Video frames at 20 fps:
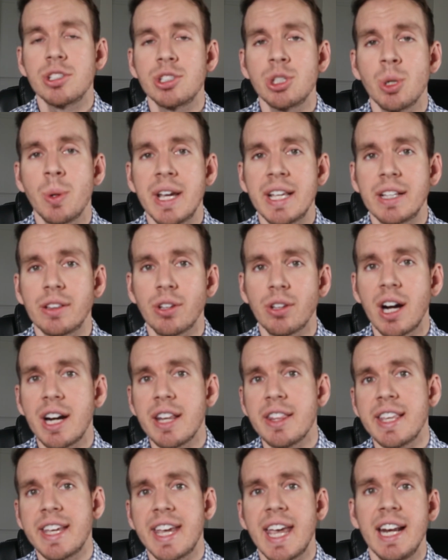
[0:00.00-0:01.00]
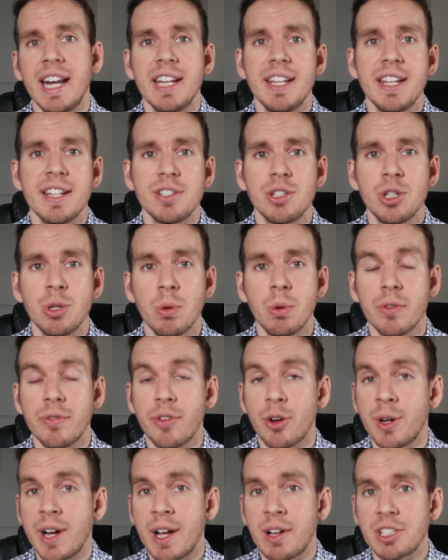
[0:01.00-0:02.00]
So a lot of the candidates who were
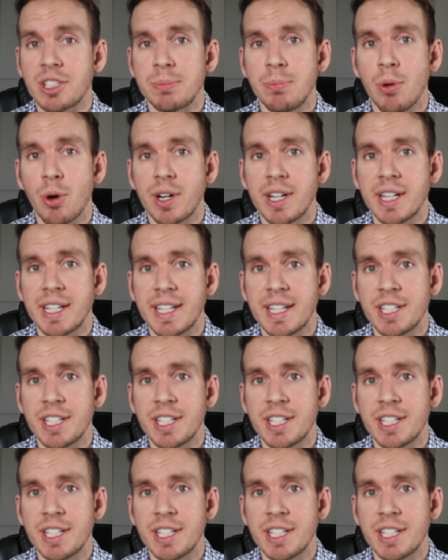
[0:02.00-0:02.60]
very outspoken